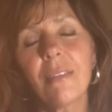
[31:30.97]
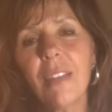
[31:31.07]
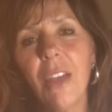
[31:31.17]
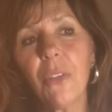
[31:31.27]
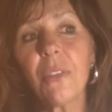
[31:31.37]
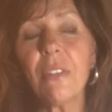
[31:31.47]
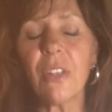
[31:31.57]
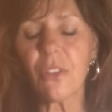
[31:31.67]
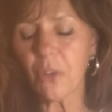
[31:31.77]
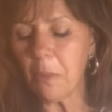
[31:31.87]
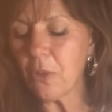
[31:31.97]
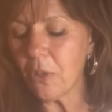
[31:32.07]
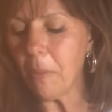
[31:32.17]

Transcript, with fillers: Yeah, there's even a scripture in